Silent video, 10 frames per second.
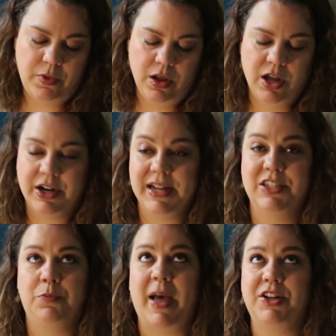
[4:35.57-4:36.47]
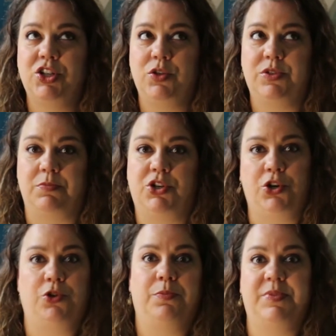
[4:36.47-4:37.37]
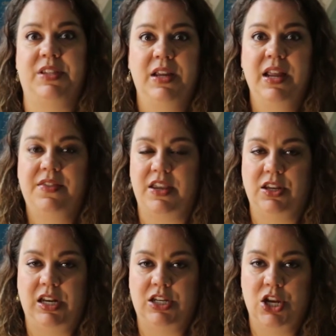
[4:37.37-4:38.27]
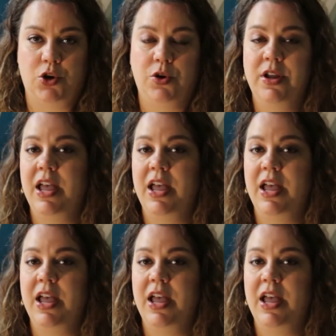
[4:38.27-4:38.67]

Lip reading: All right, so back to some terms that you need to know.